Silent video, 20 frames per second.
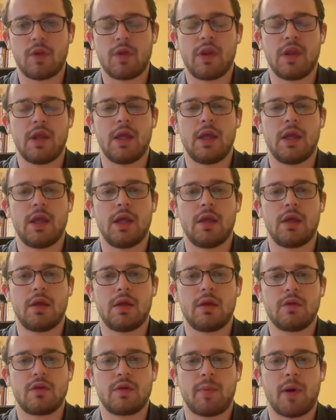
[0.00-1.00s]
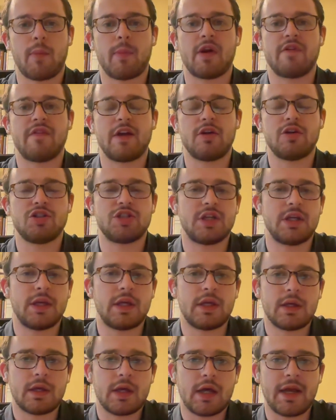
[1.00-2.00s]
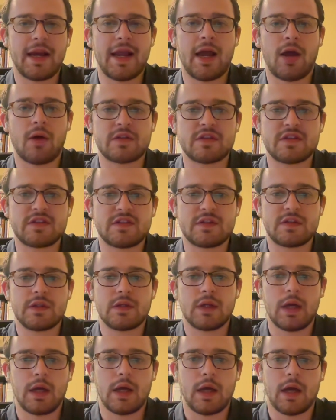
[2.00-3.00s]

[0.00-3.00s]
the Department of Energy announced